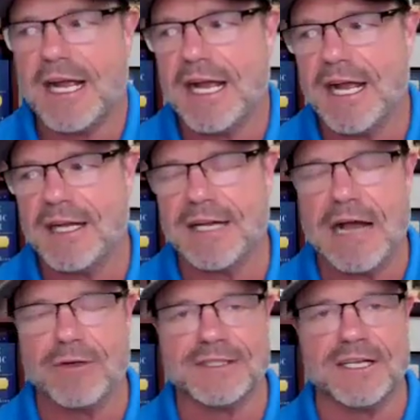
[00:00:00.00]
And
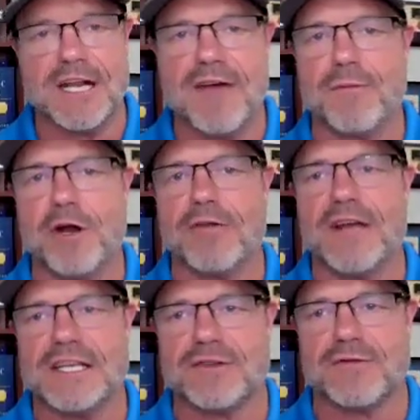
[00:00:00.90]
that was enough
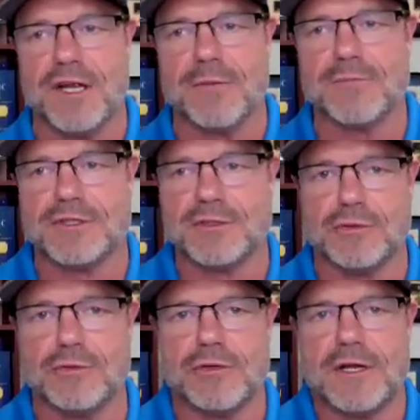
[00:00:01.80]
motivation for him
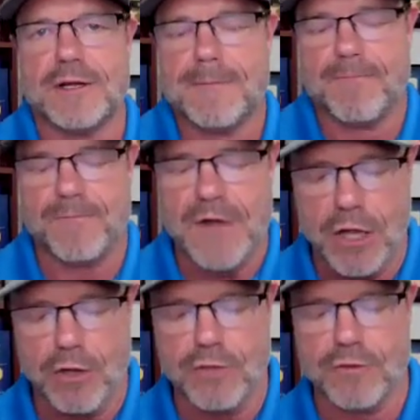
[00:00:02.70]
to
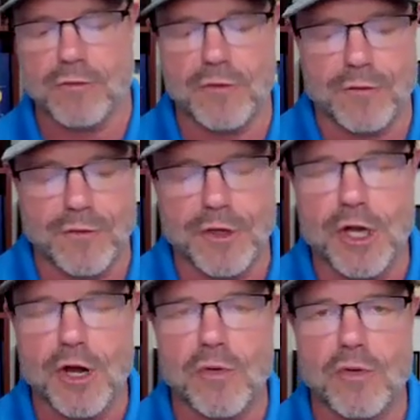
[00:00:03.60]
follow.
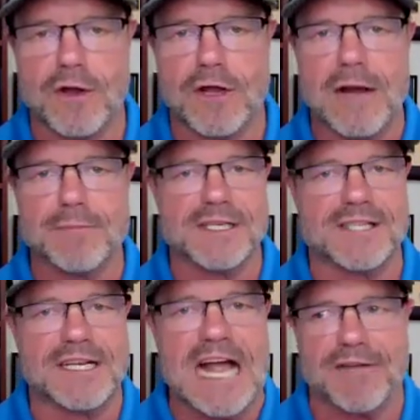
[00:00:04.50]
I'm just
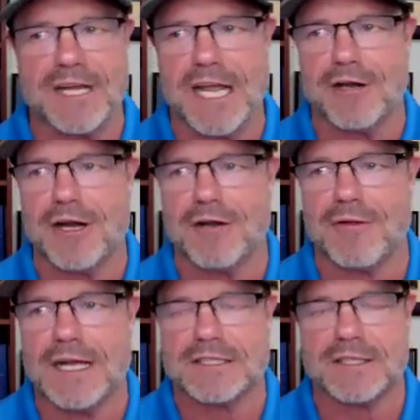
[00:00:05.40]
a navigator. I
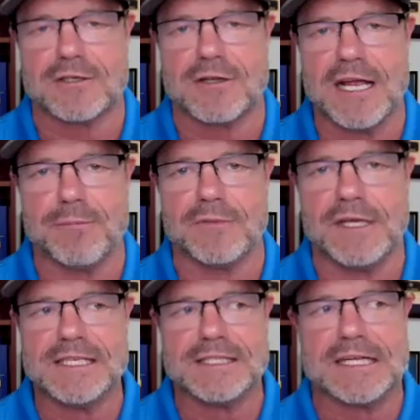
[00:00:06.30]
don't like to claim
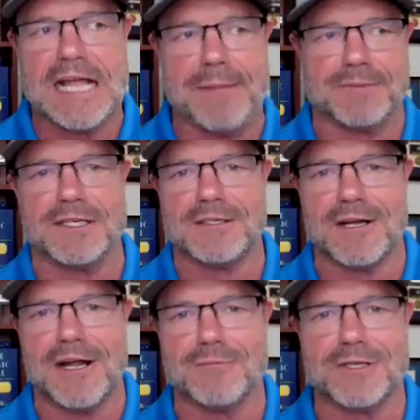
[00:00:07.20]
he's the captain.
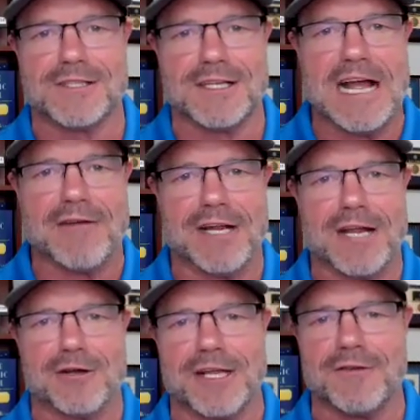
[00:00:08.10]
I'm just a
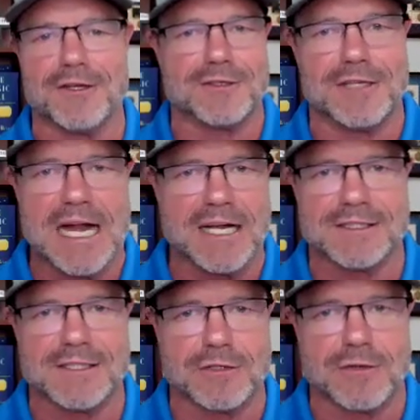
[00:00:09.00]
navigator giving
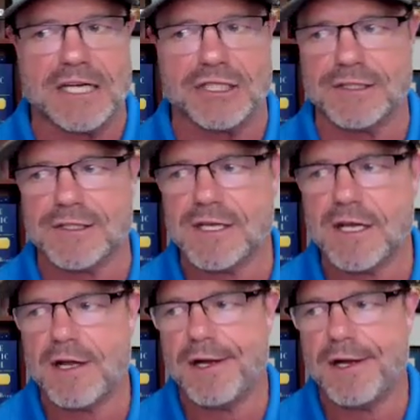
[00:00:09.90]
guidance and directions.